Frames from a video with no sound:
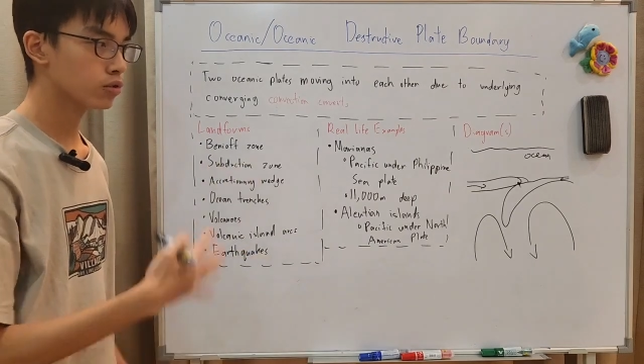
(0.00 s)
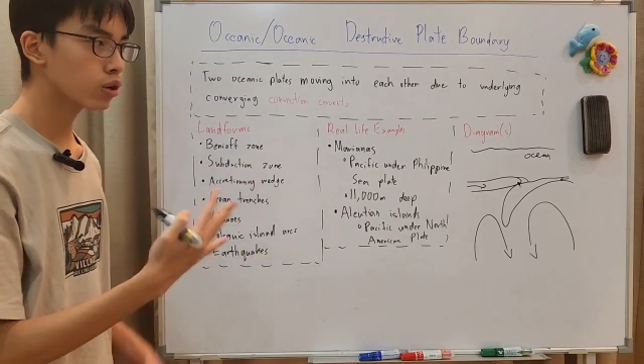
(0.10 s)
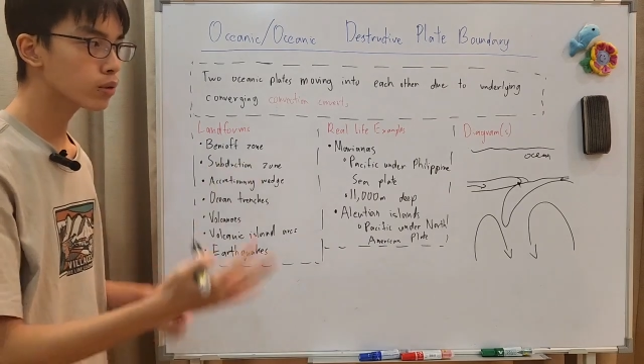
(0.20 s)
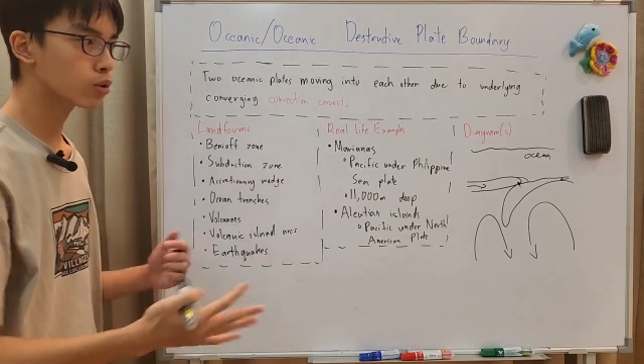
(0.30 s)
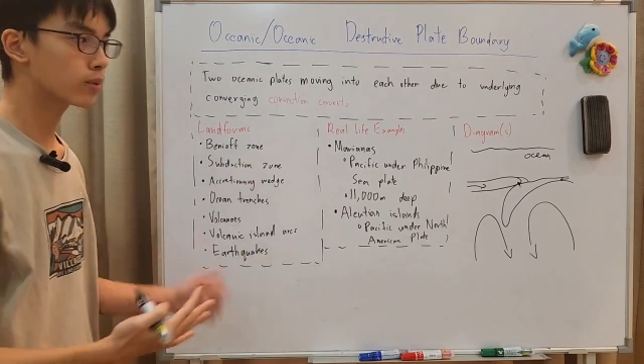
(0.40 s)
You
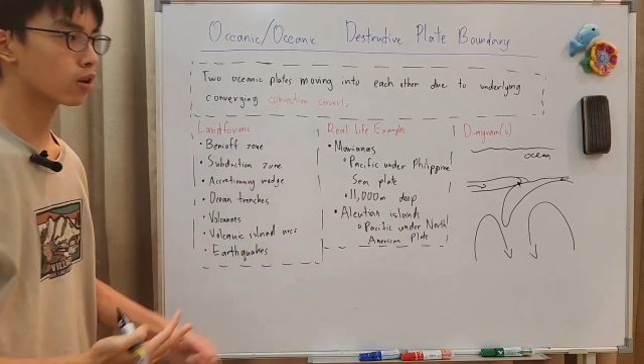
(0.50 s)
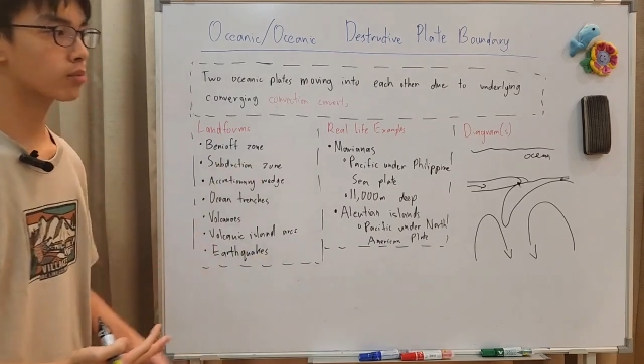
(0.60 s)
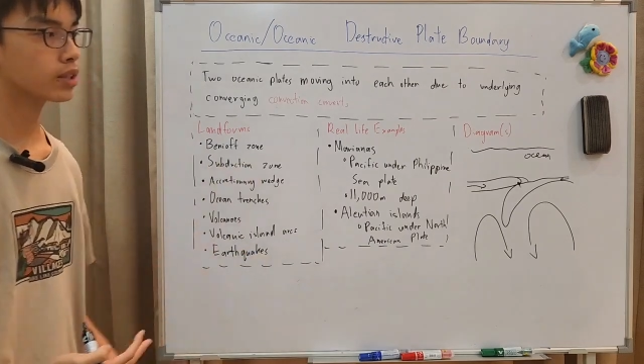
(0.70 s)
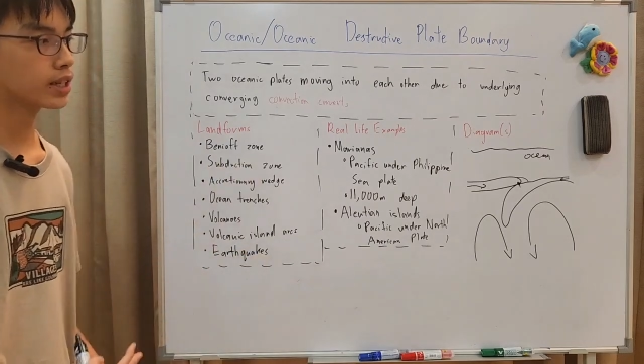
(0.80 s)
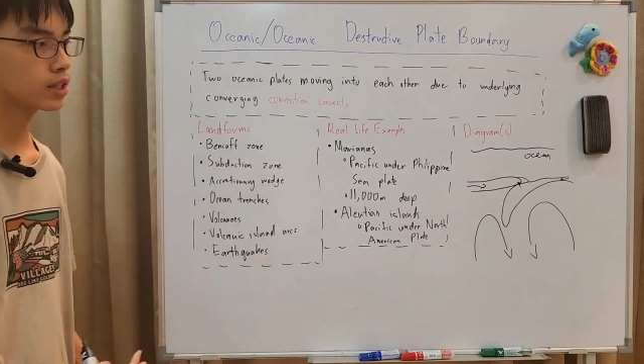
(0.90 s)
don't have to
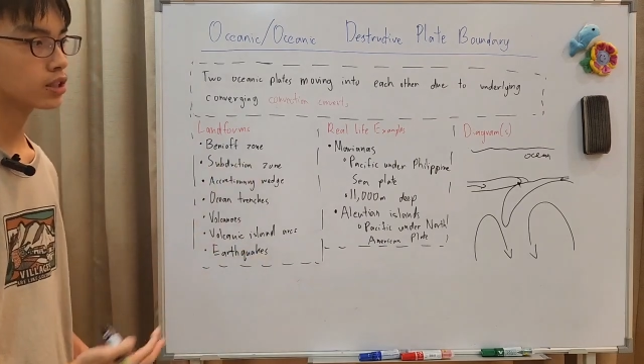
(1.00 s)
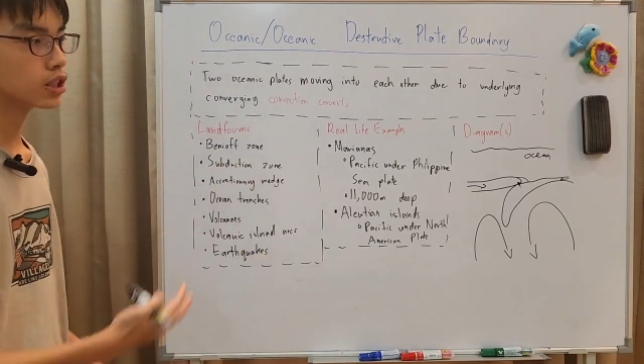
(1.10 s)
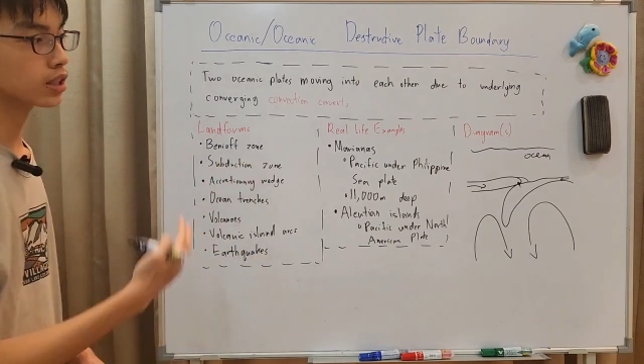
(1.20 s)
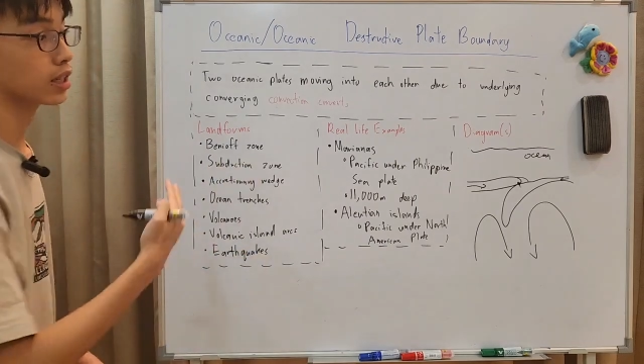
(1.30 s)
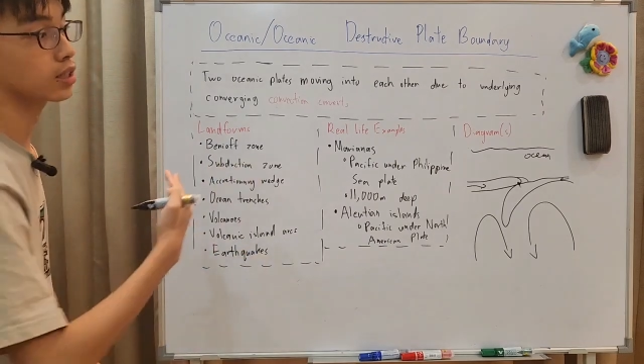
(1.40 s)
overcomplicate it. It's
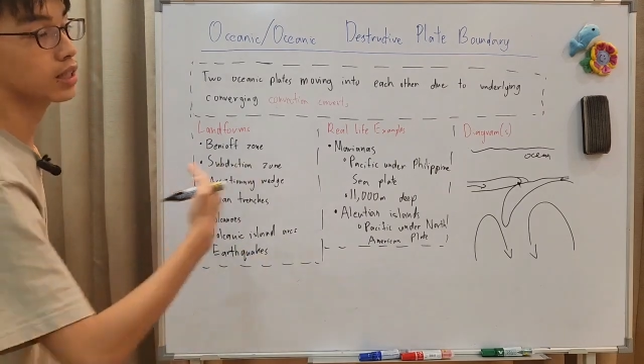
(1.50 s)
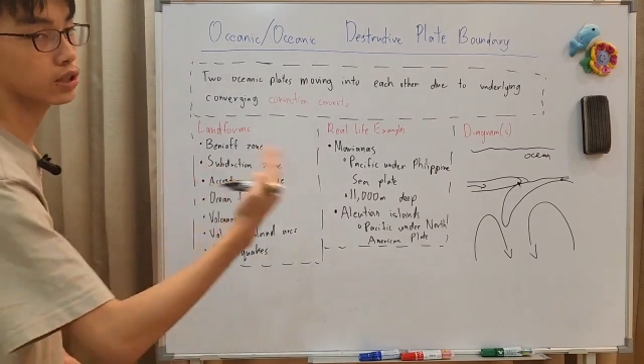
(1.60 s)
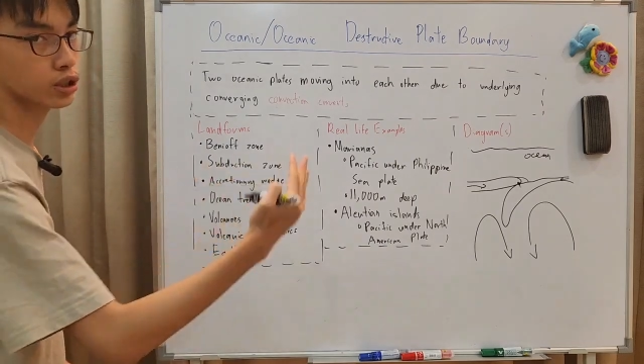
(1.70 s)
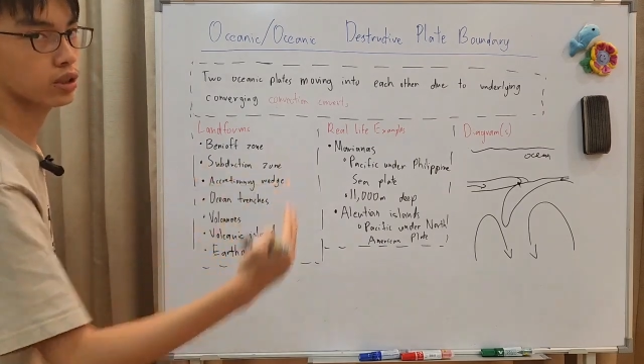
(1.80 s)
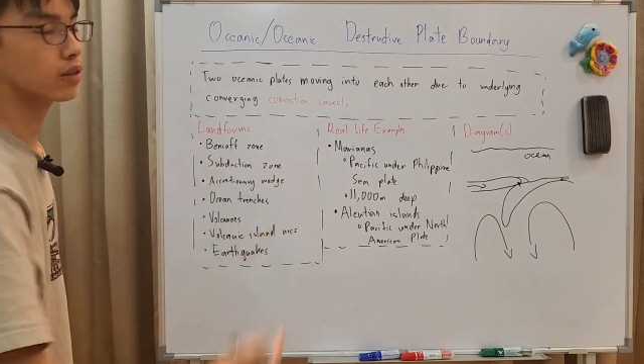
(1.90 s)
just an
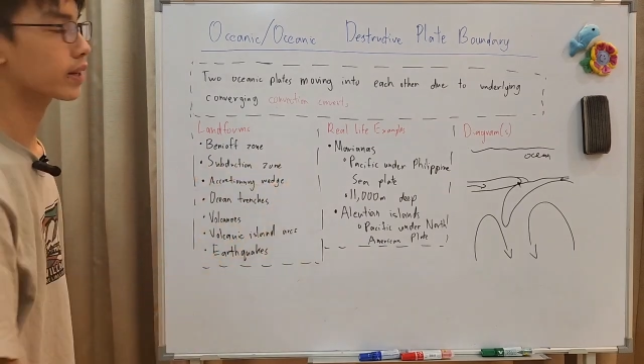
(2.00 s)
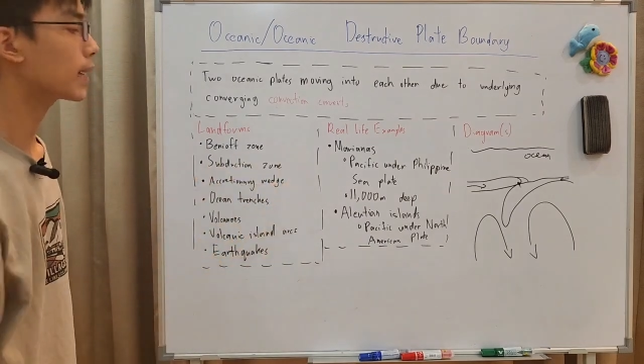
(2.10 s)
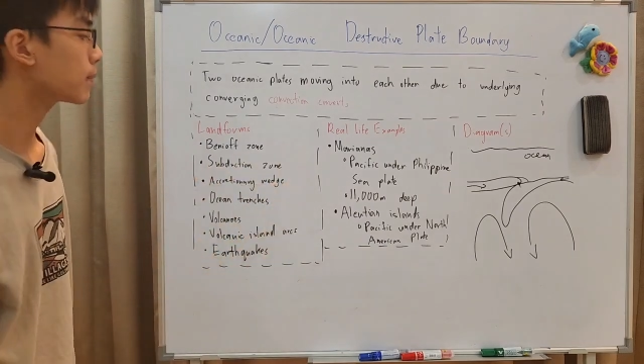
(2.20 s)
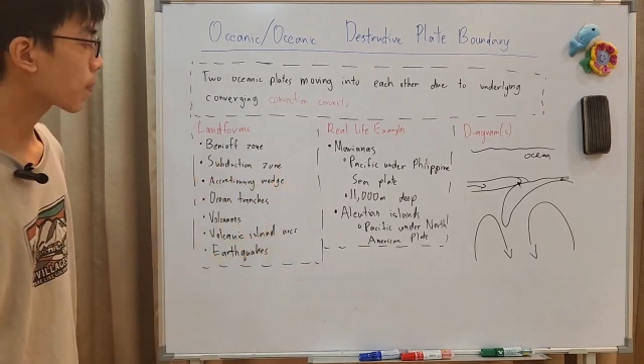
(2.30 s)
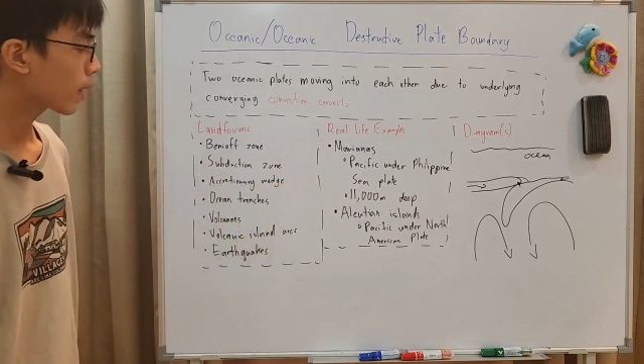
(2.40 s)
extension of
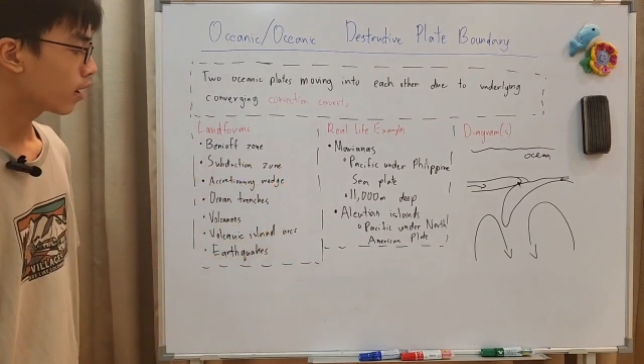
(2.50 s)
that.